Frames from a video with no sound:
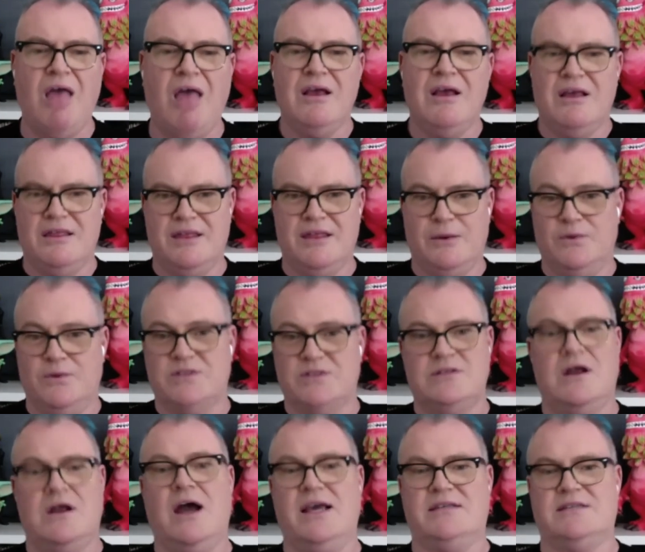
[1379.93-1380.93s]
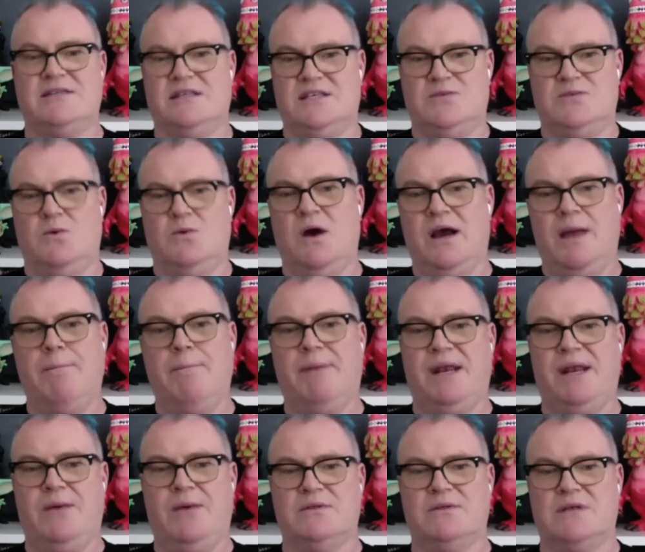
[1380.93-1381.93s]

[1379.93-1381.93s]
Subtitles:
that it was nice that this one company was like,